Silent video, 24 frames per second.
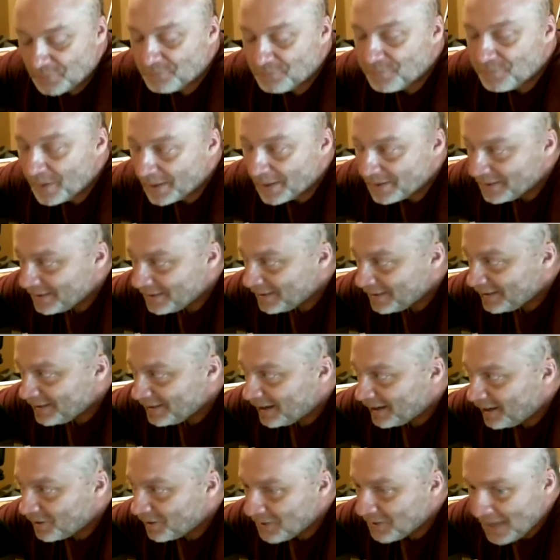But
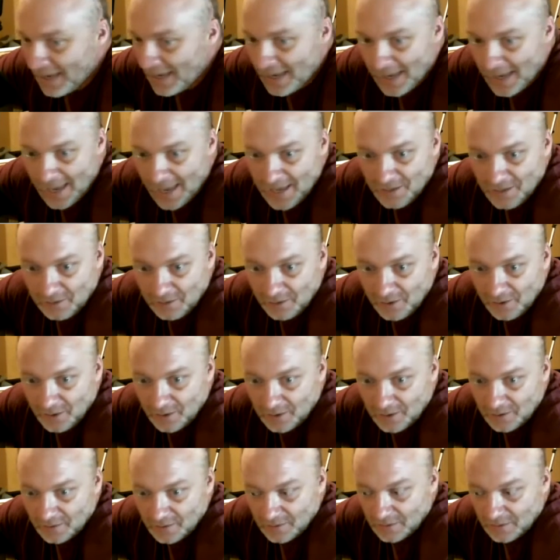okay, hey, look,
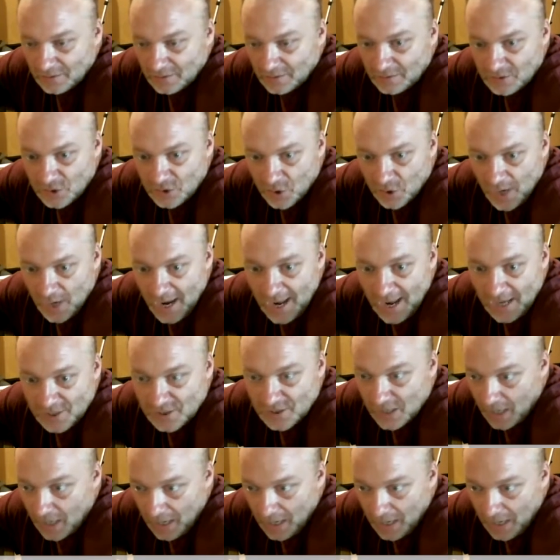trash.